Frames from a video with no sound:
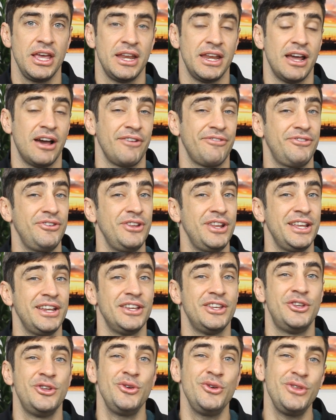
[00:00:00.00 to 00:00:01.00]
Now, if you
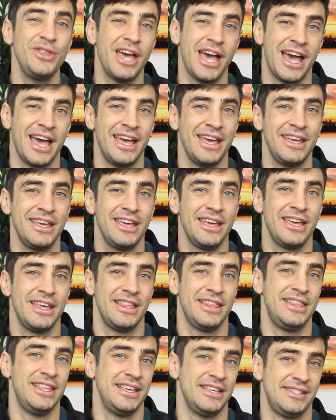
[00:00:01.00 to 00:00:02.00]
didn't do that
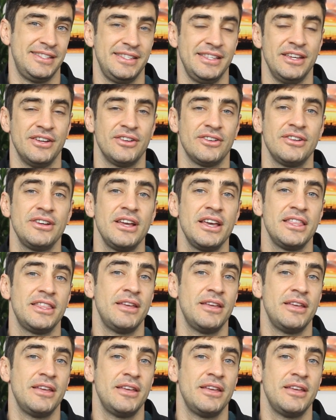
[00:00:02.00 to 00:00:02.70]
this year,